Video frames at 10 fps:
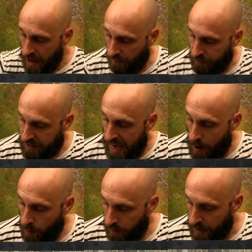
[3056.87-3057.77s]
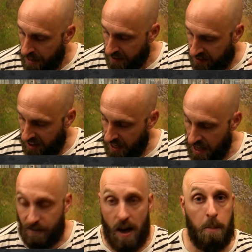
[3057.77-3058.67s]
of the town, the city
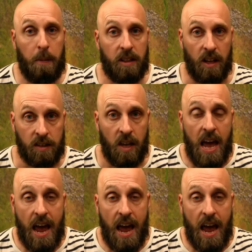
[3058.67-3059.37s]
of Epiglutt.